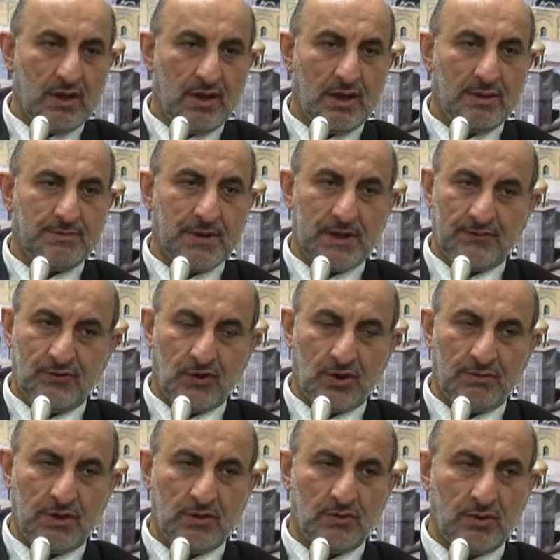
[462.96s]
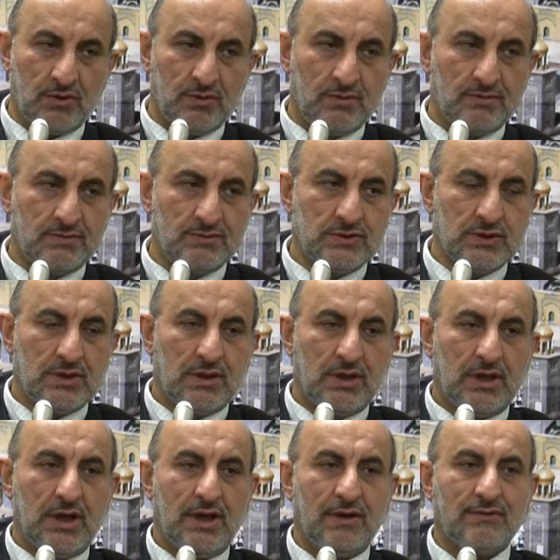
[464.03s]
performing wudu.
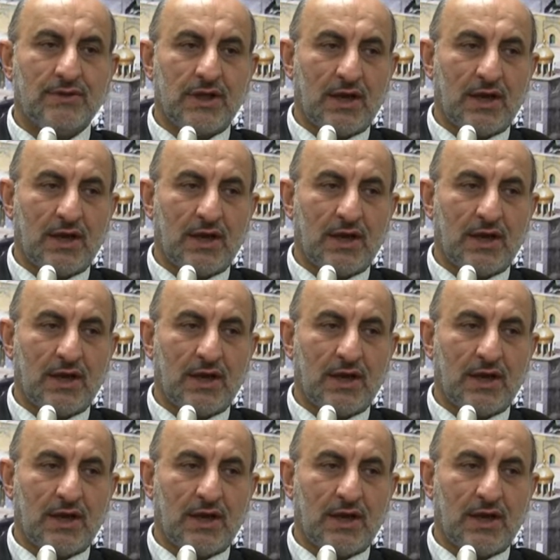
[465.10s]
If